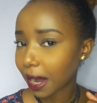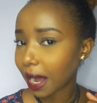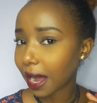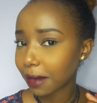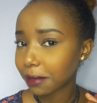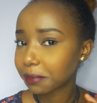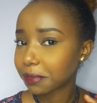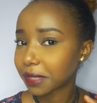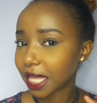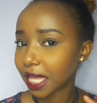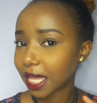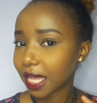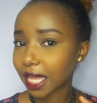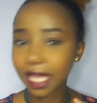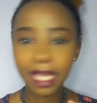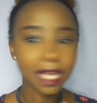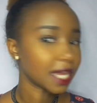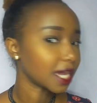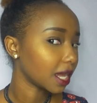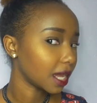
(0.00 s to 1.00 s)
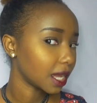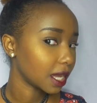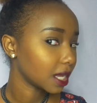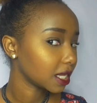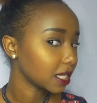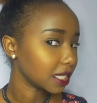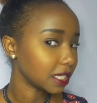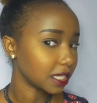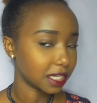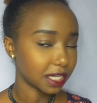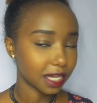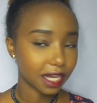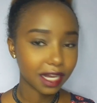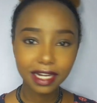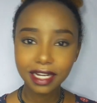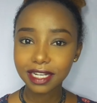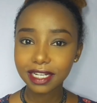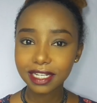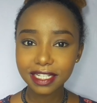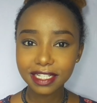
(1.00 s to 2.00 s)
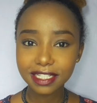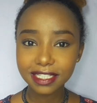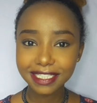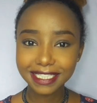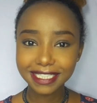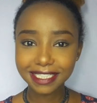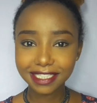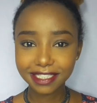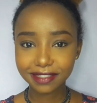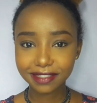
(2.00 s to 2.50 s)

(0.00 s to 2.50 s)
packing. Yes.